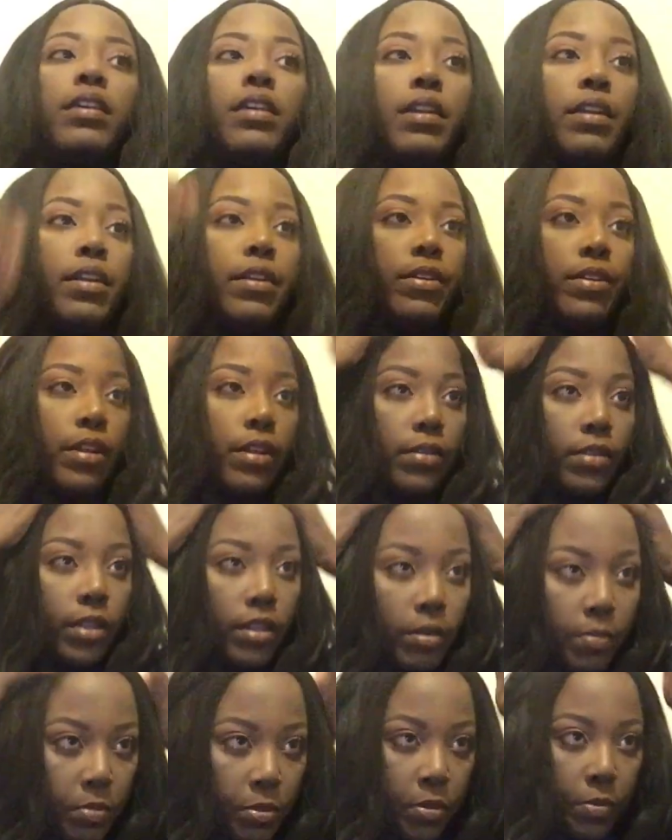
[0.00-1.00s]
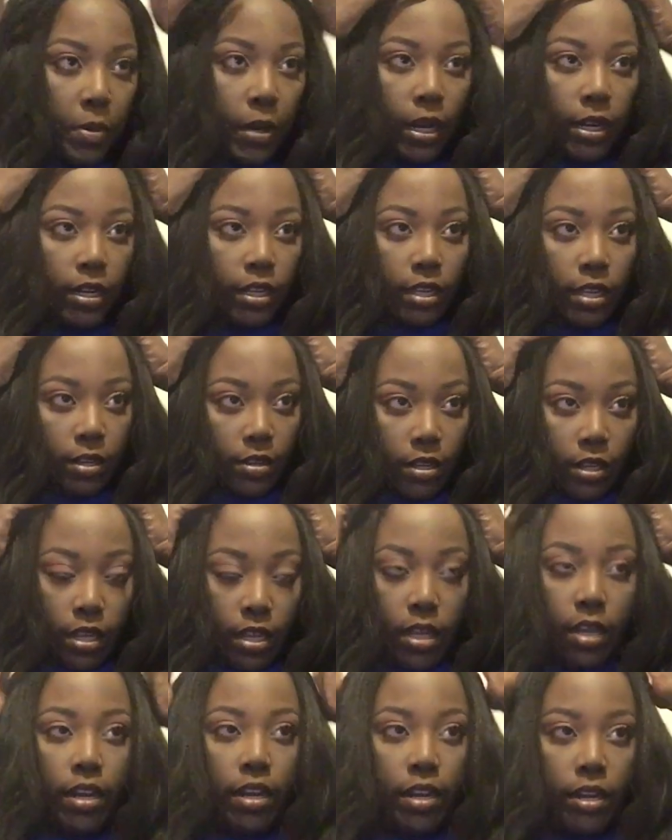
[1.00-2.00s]
Here you don't need to put product on the
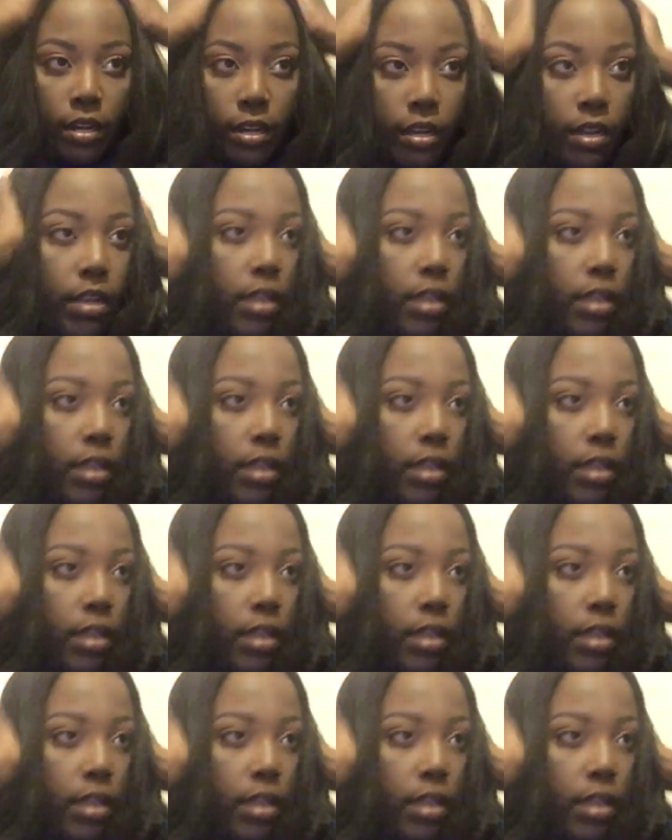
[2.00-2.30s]
hair.